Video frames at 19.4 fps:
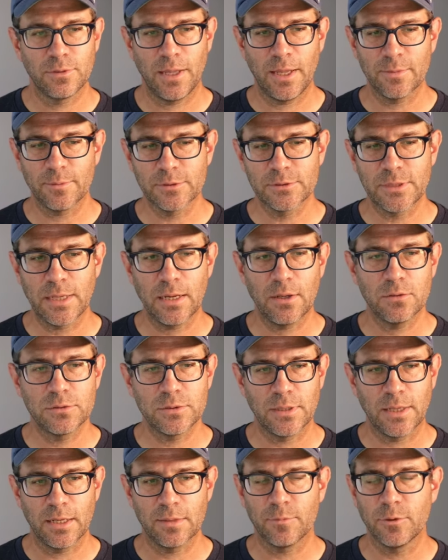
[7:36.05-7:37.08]
animal sounds
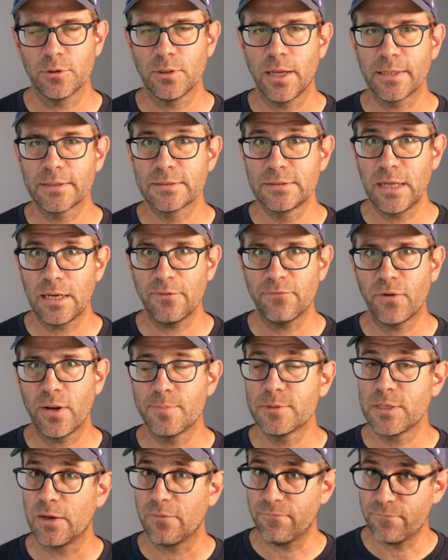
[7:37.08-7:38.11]
and animal legs data
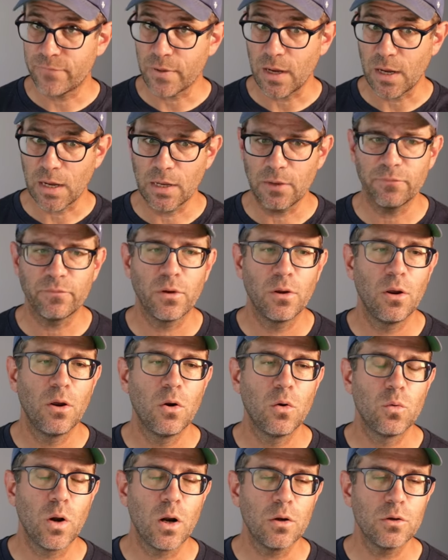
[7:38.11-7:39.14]
frames had five
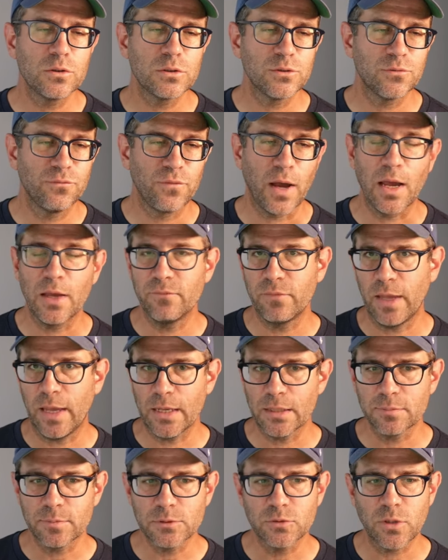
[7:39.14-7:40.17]
rows, five
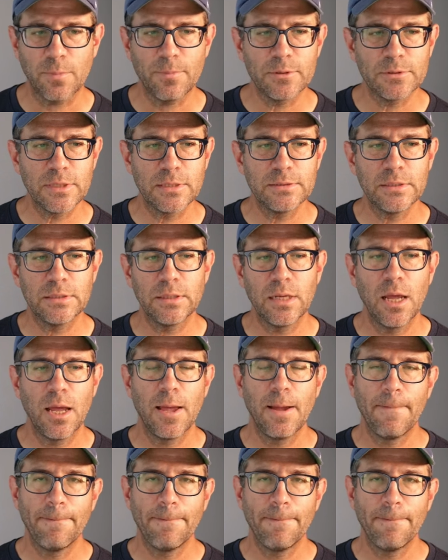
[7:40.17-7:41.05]
animals represented,